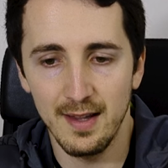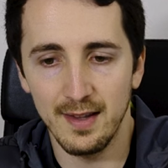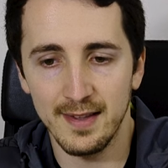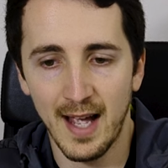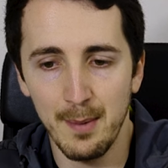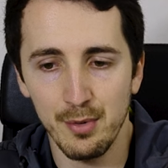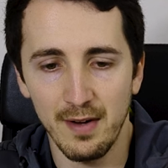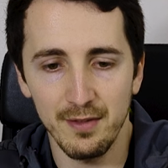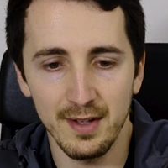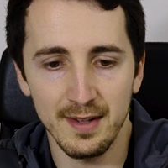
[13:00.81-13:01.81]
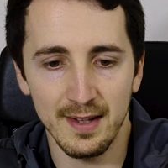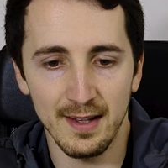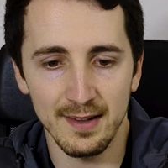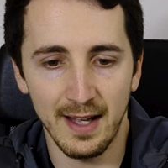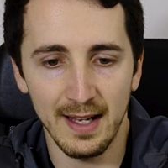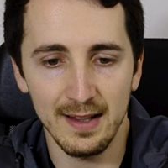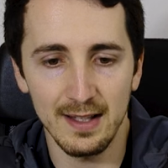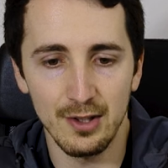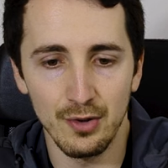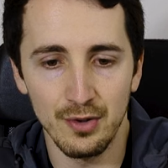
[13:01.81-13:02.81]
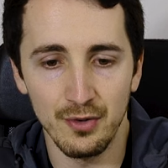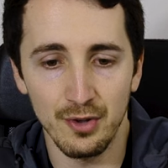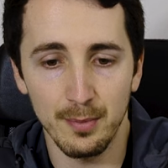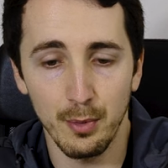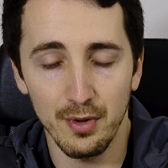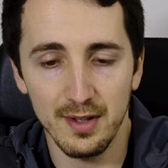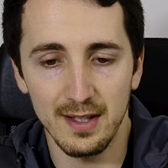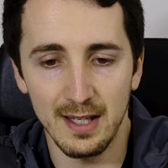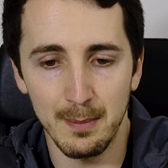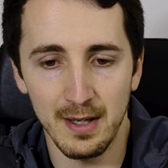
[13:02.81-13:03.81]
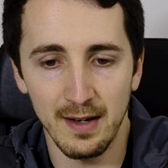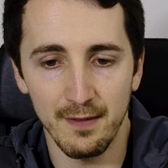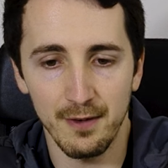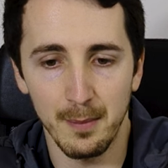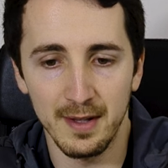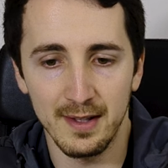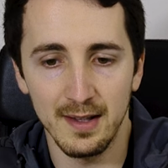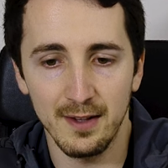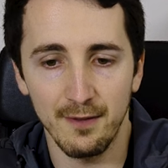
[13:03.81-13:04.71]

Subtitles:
This high prevalence is likely due to sports anemia from intense